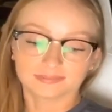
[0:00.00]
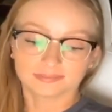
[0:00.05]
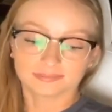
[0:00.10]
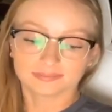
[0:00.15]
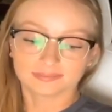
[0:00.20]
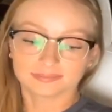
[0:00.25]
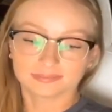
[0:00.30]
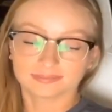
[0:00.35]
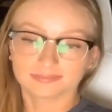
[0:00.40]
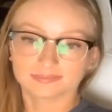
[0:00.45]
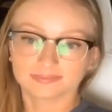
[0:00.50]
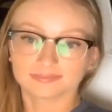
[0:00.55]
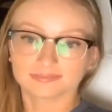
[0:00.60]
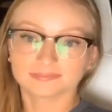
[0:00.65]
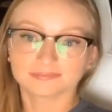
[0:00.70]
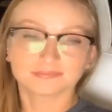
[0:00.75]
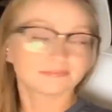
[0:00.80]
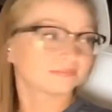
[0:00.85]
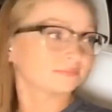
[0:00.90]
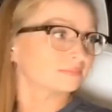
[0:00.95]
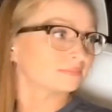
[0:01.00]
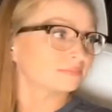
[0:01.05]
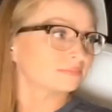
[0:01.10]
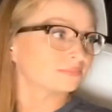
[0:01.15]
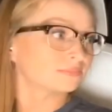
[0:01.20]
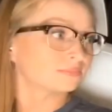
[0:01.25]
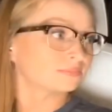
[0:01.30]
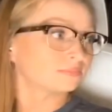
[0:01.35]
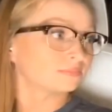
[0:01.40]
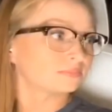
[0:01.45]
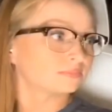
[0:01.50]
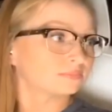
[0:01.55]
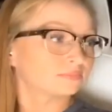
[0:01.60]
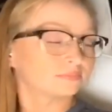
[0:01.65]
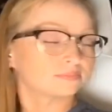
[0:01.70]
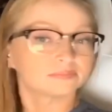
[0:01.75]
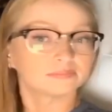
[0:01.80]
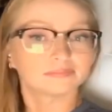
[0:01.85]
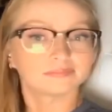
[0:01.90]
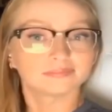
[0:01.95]

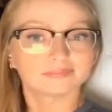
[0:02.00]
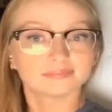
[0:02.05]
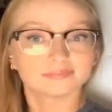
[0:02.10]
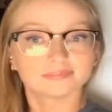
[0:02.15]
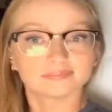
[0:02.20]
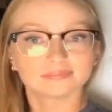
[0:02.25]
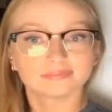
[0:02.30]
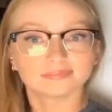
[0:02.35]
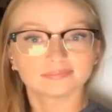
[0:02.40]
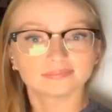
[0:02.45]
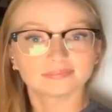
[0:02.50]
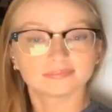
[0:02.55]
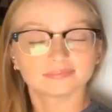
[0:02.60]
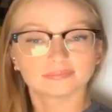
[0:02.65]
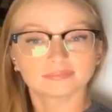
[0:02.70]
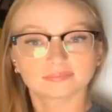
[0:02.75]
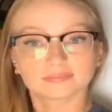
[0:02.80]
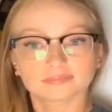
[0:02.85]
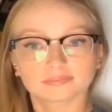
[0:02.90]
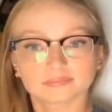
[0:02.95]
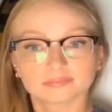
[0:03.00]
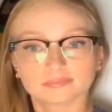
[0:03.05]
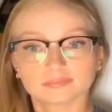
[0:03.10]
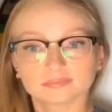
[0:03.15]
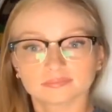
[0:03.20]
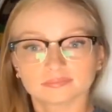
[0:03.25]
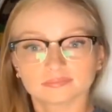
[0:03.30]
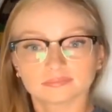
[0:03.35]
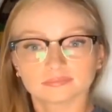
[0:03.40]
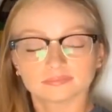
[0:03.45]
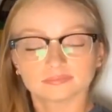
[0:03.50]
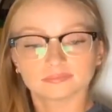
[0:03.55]
(silent)